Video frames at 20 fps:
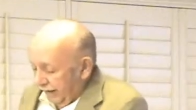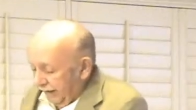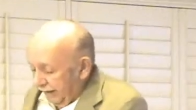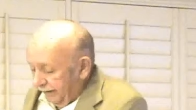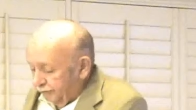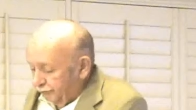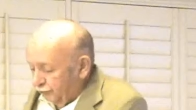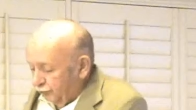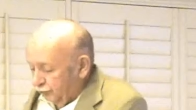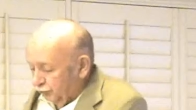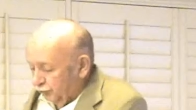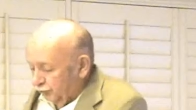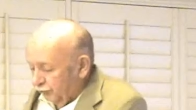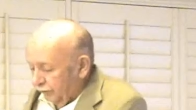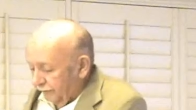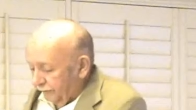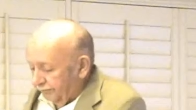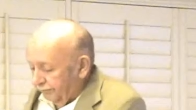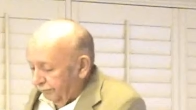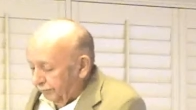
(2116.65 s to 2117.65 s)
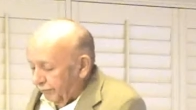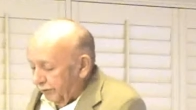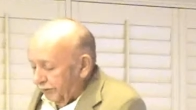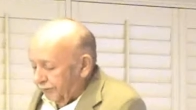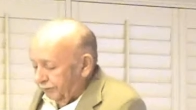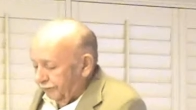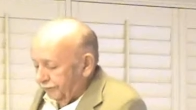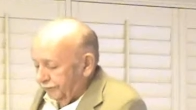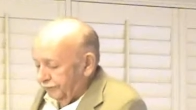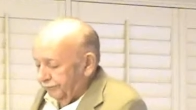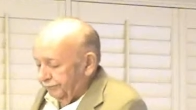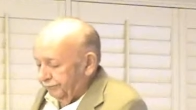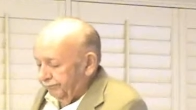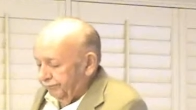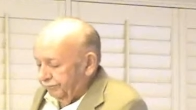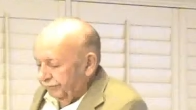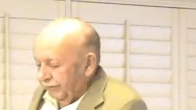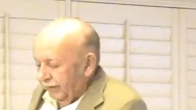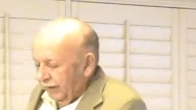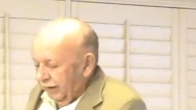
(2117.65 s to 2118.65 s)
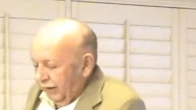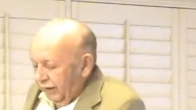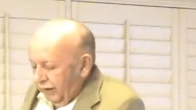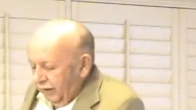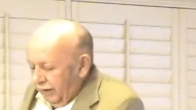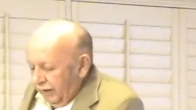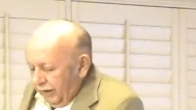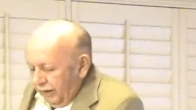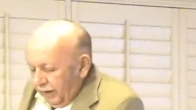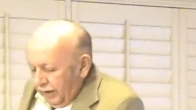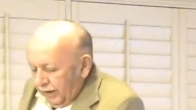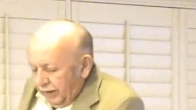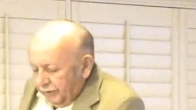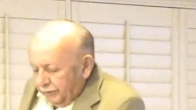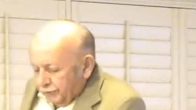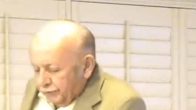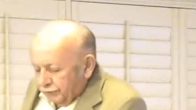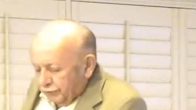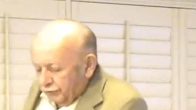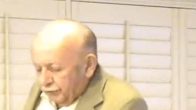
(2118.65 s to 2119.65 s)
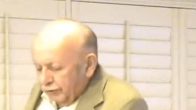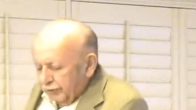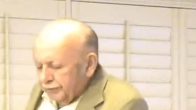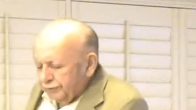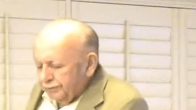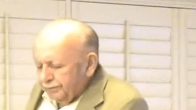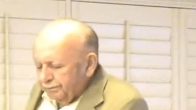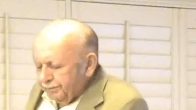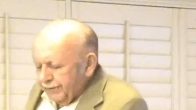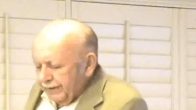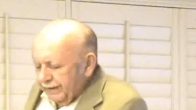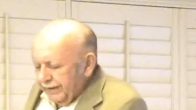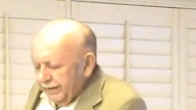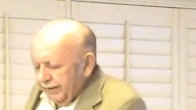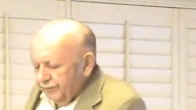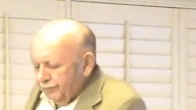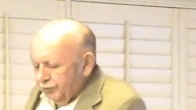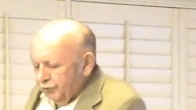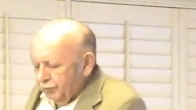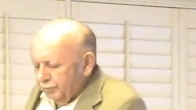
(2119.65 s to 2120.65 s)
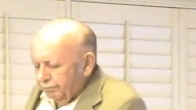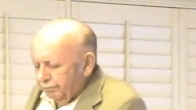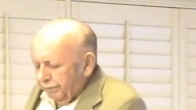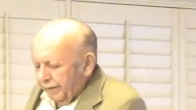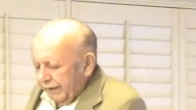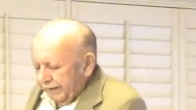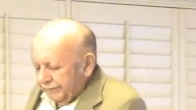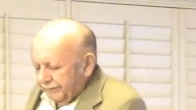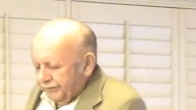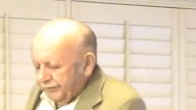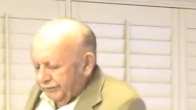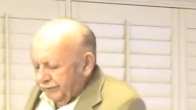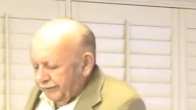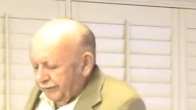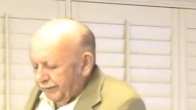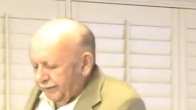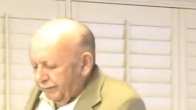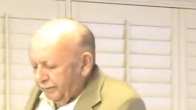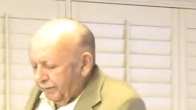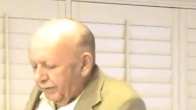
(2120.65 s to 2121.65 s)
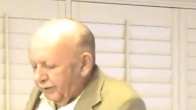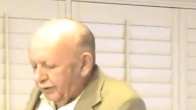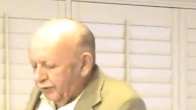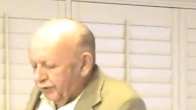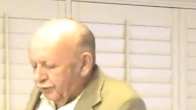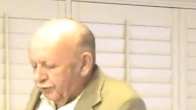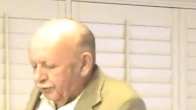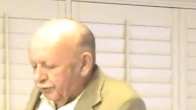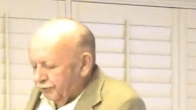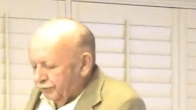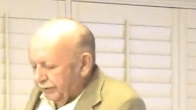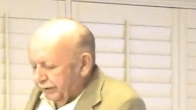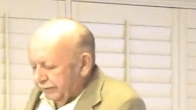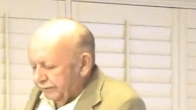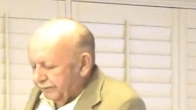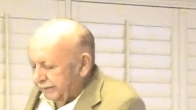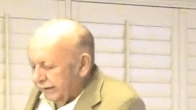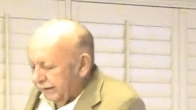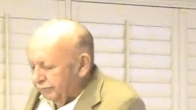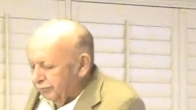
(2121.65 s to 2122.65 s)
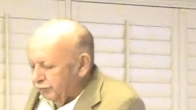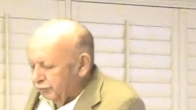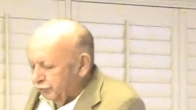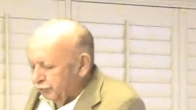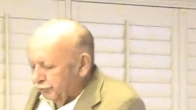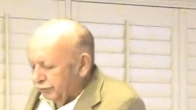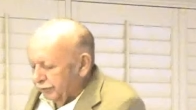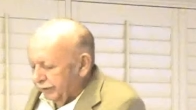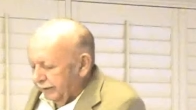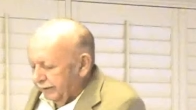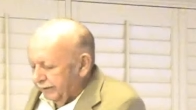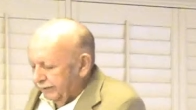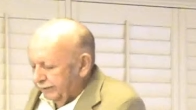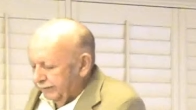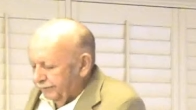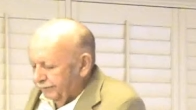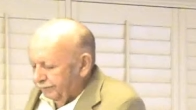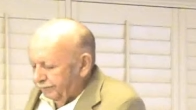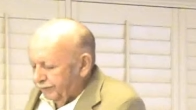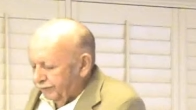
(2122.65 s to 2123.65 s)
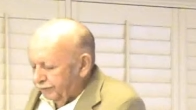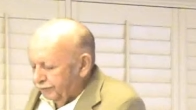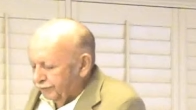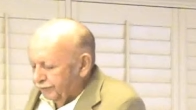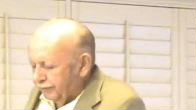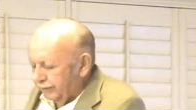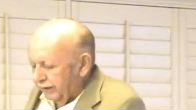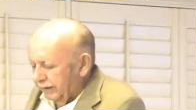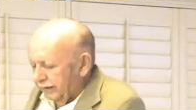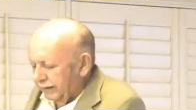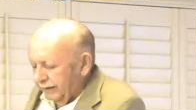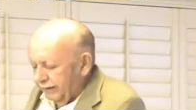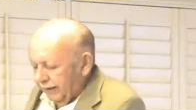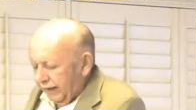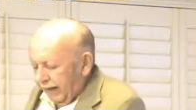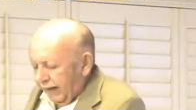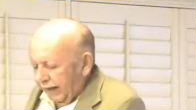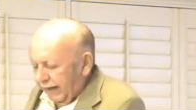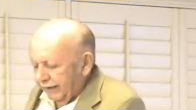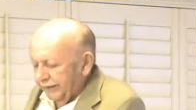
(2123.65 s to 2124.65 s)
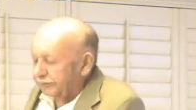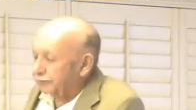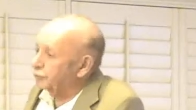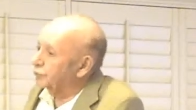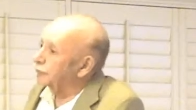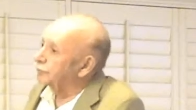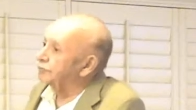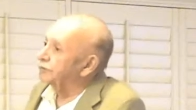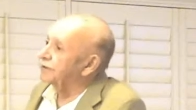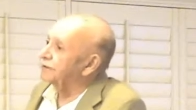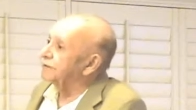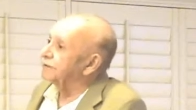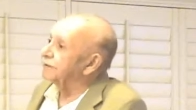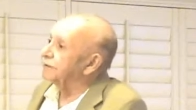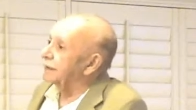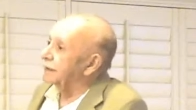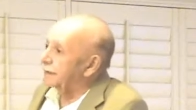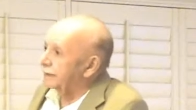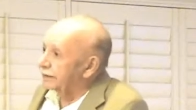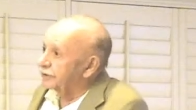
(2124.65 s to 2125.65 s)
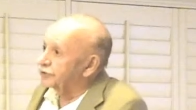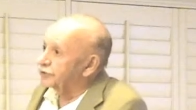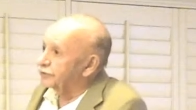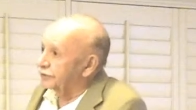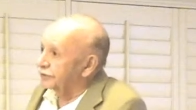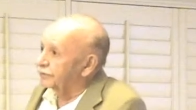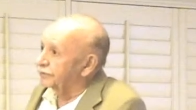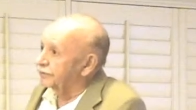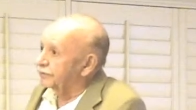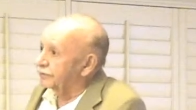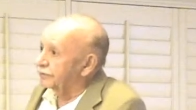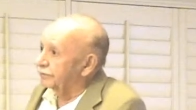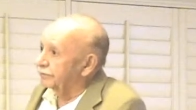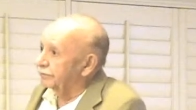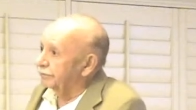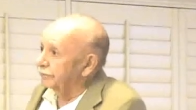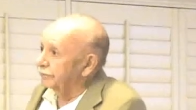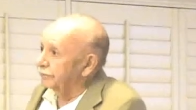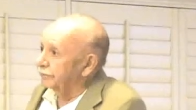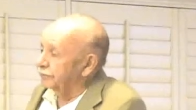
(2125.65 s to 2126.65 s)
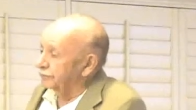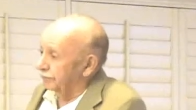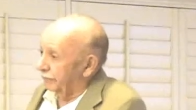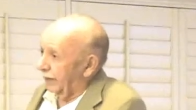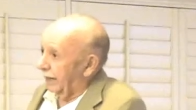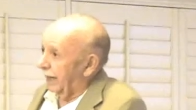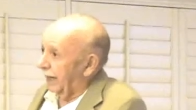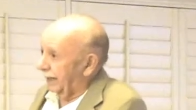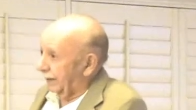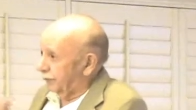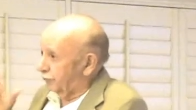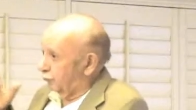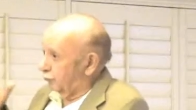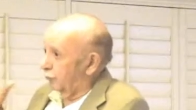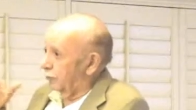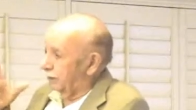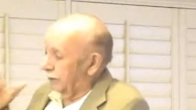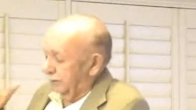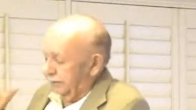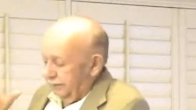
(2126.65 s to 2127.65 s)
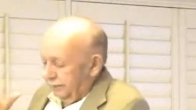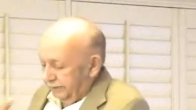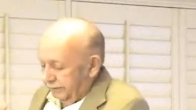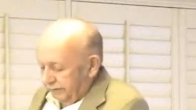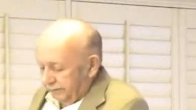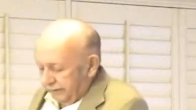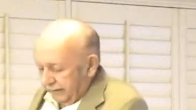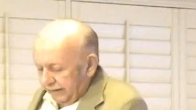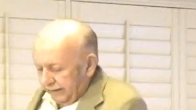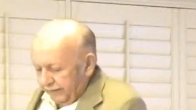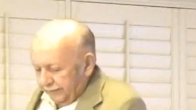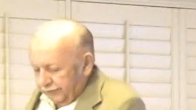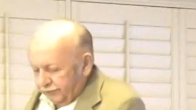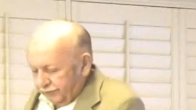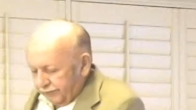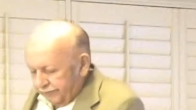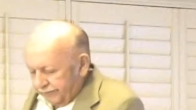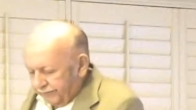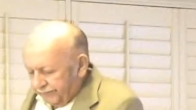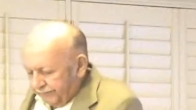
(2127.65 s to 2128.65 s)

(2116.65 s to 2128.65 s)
8 to 12 months, certain behavioral patterns emerge that demonstrate the first clear acts of intelligence, actual intelligence.